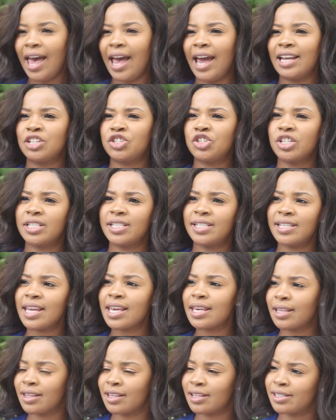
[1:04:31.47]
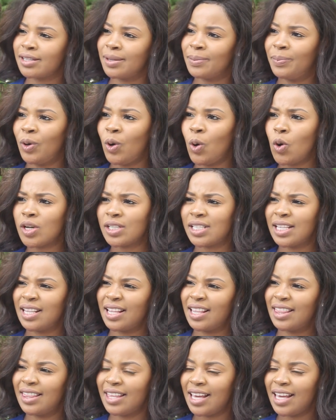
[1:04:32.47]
And to see the support and the